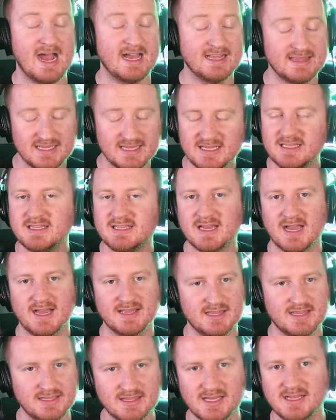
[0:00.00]
I think
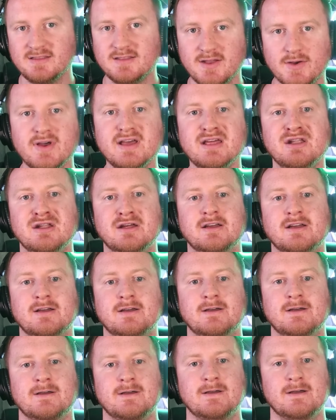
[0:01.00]
they do it.
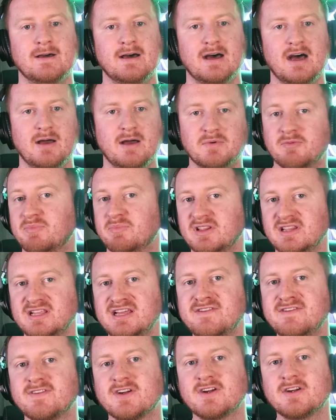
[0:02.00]
I'm a
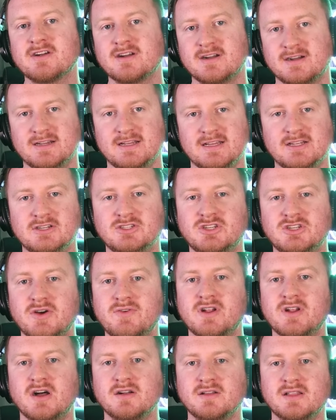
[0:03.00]
believer in
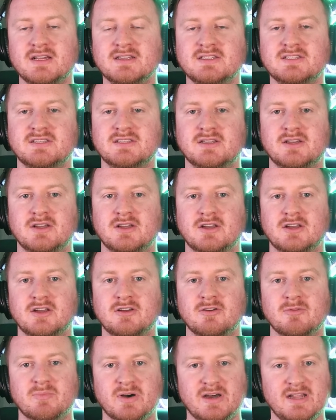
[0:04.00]
Joe Douglas,
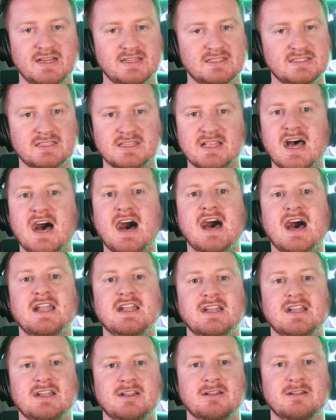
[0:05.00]
but it's
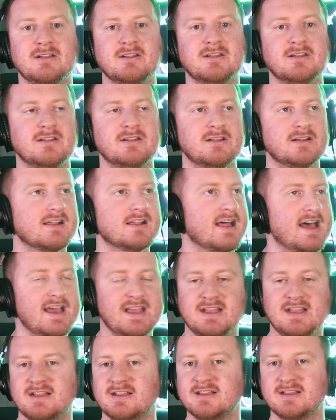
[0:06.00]
not
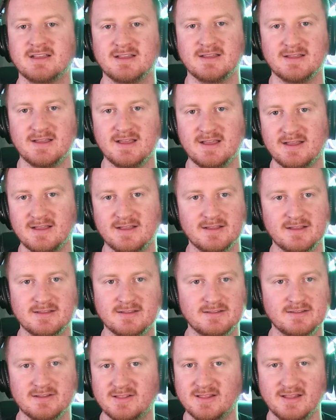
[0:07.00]
like,
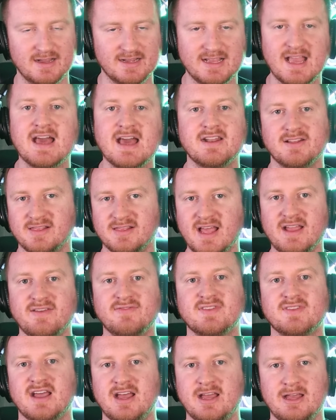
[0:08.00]
again, a
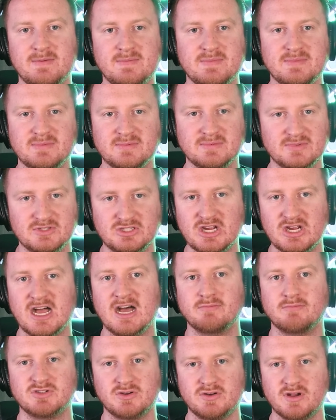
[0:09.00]
lifetime
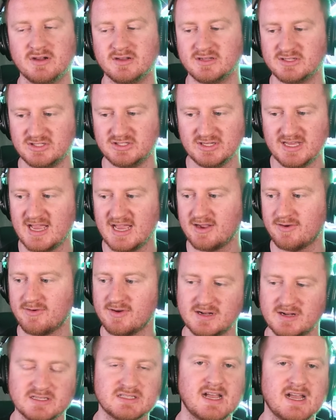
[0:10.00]
job, Joe Douglas. You can't
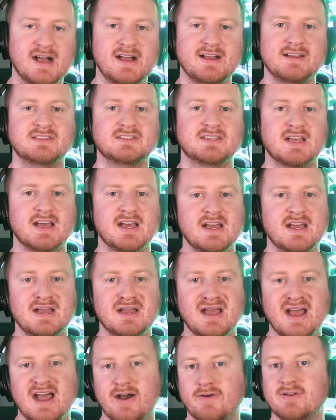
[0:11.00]
criticize
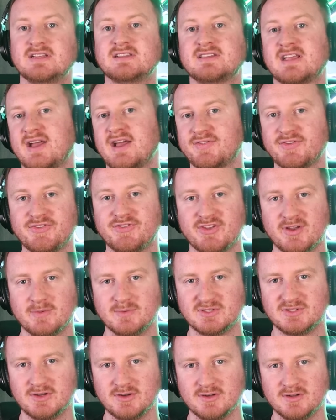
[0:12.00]
how he's handled
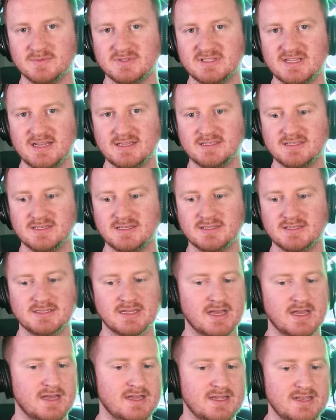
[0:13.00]
some
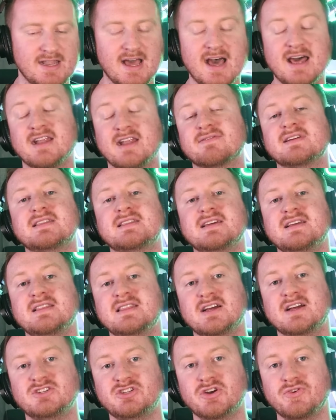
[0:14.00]
circumstances. Not
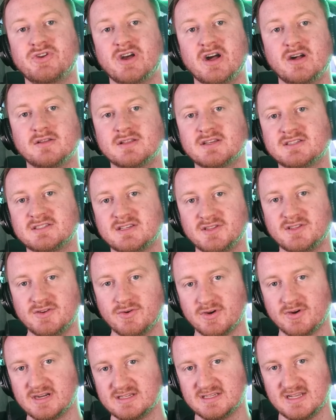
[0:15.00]
everything that Joe Douglas and
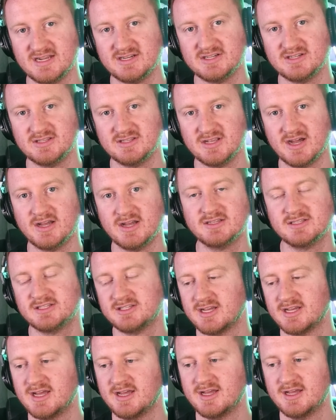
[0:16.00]
the organization
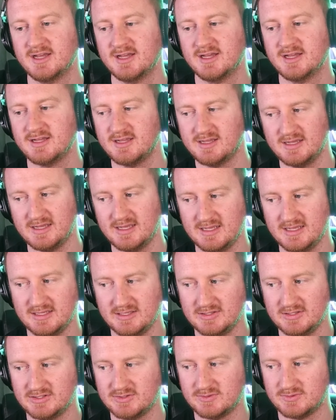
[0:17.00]
does
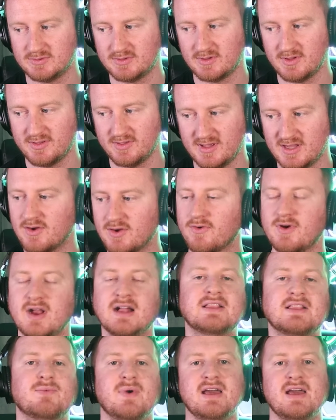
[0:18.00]
is the
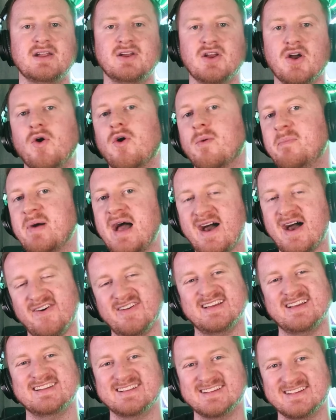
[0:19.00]
correct way to go
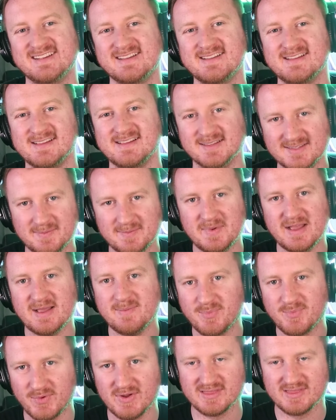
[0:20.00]
about it, is the
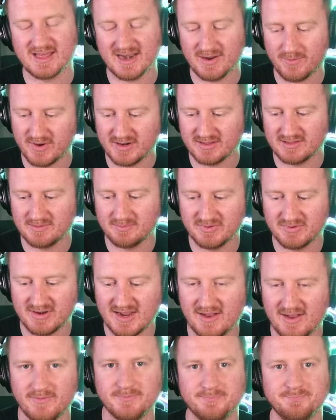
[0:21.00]
main point that I wanted to
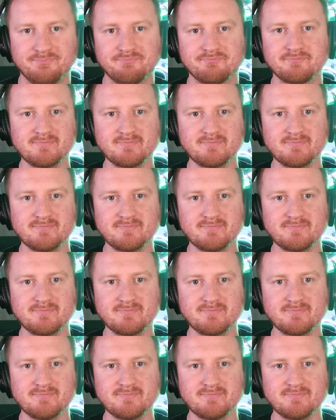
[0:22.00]
put out.